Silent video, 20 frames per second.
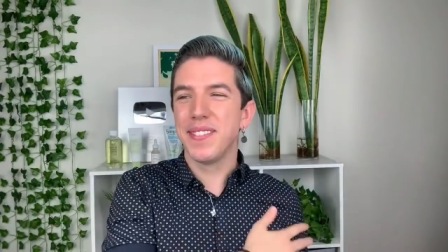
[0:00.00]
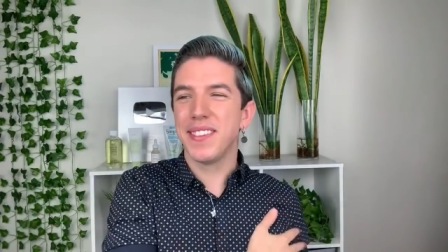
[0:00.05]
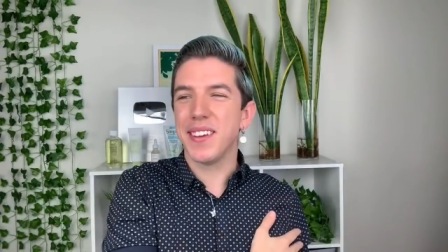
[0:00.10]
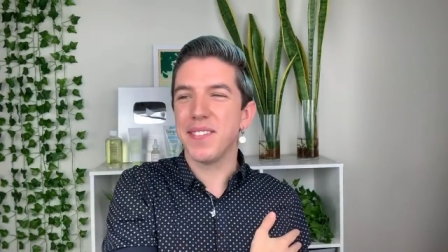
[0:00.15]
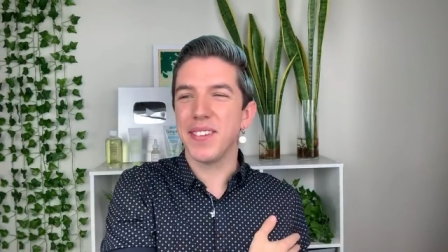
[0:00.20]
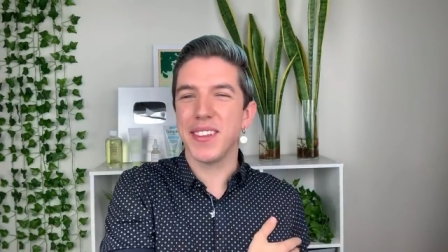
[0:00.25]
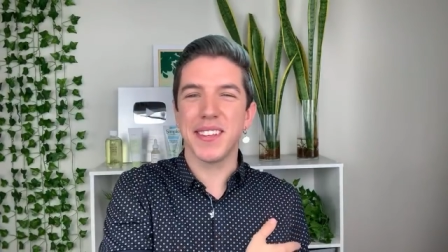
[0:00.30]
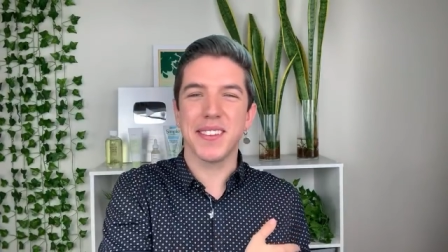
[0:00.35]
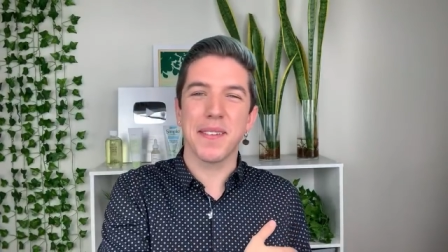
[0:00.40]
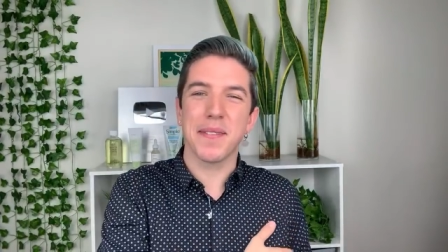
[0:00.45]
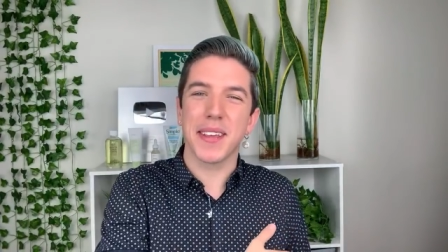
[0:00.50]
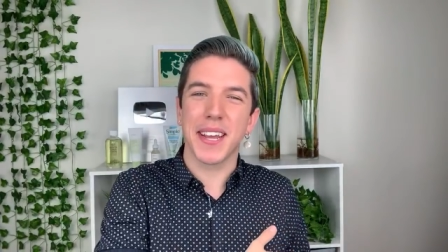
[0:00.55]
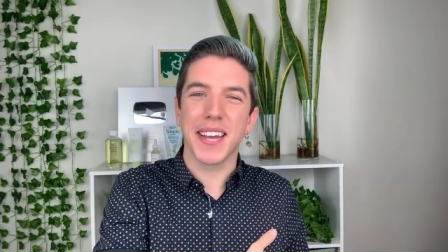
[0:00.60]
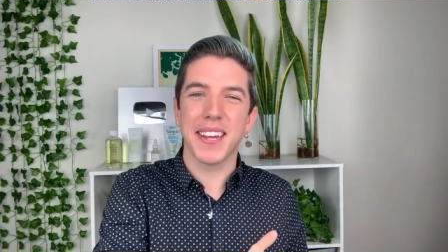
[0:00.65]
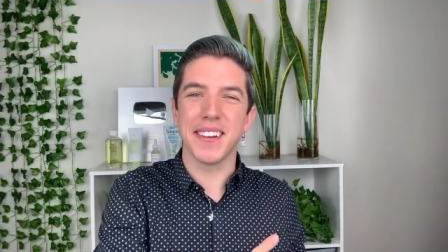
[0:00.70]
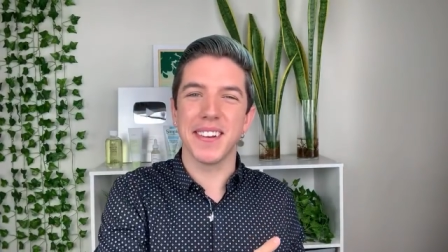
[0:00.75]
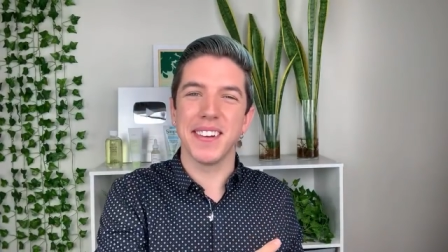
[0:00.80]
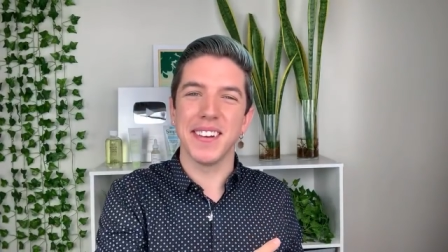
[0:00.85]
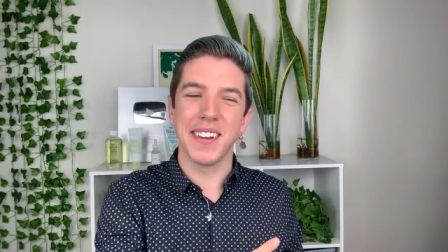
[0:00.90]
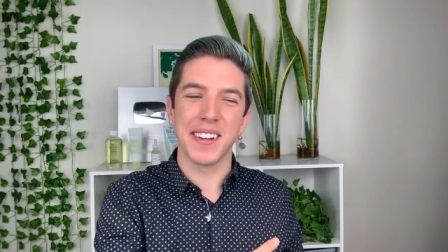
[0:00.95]
Definitely something I
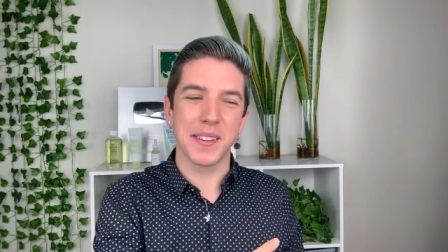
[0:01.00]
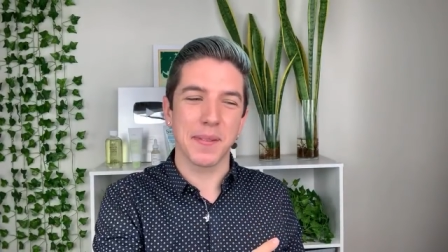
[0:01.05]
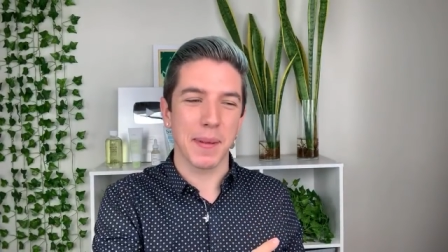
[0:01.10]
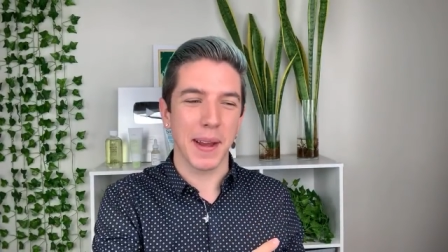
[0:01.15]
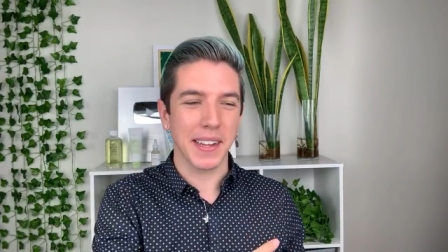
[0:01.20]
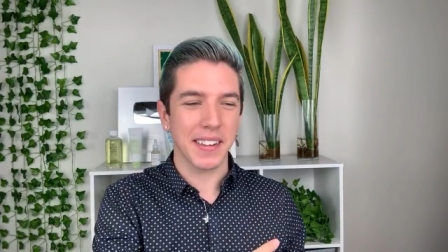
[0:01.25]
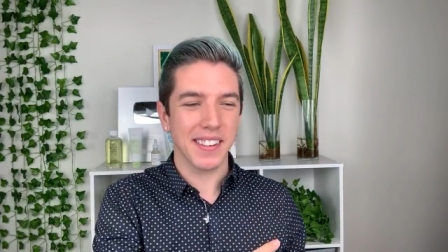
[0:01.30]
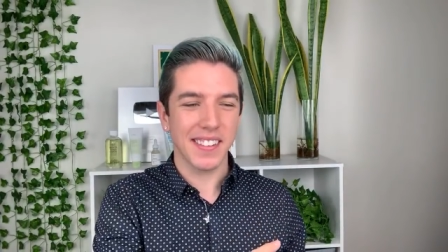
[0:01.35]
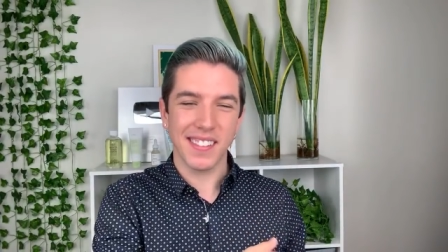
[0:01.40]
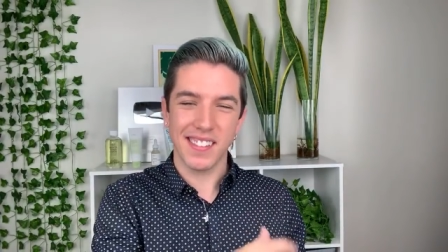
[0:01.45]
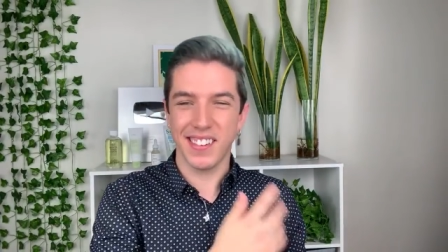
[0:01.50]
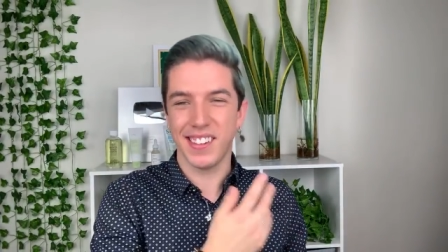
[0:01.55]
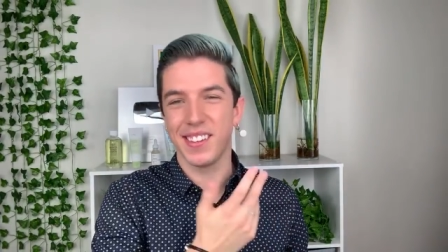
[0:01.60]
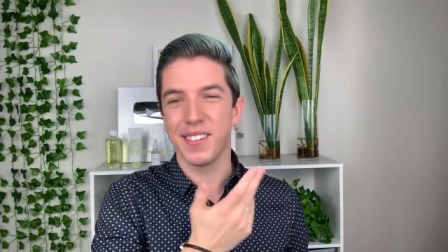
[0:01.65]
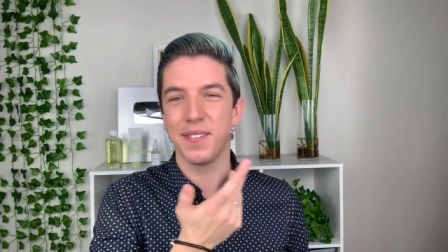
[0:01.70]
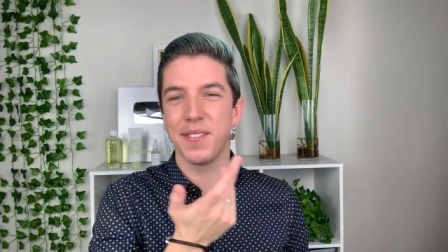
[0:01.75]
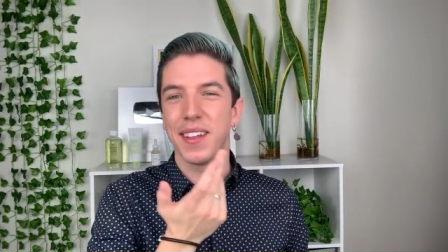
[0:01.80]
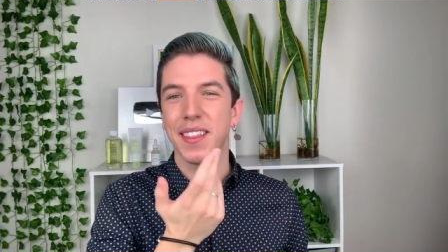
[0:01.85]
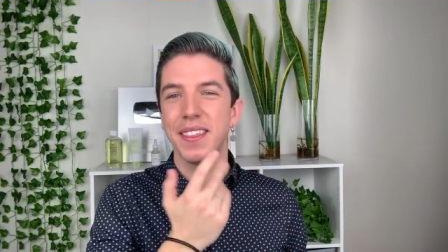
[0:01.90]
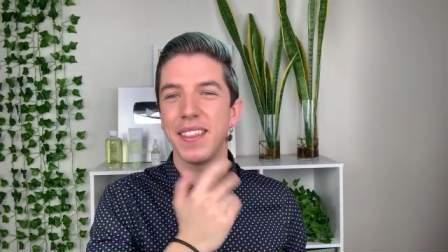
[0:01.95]
didn't expect. It's just a
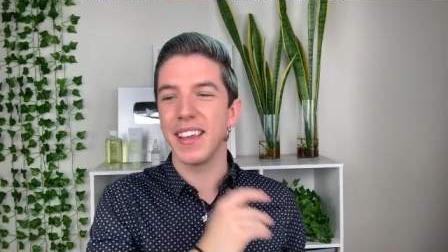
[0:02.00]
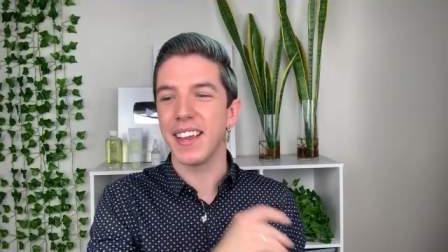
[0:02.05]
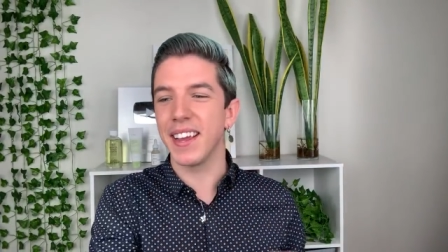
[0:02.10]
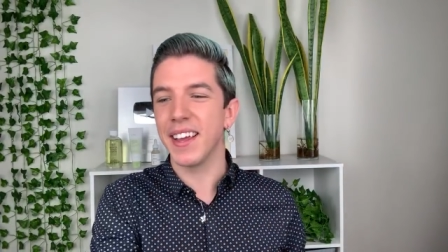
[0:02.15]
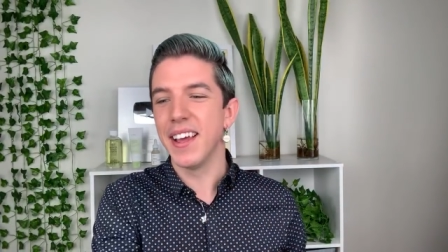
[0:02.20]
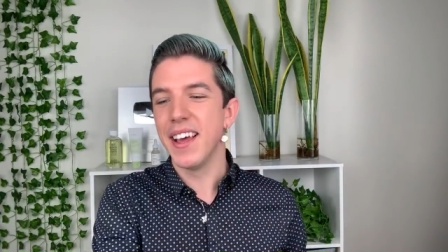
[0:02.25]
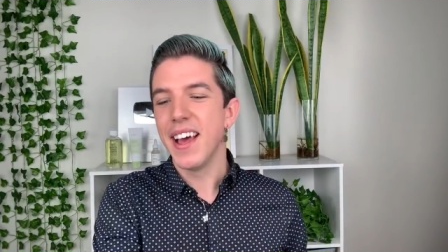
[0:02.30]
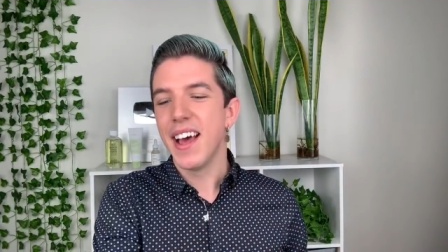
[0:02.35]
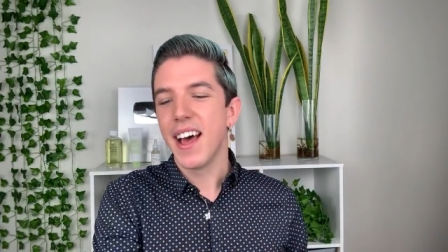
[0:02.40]
fun thing.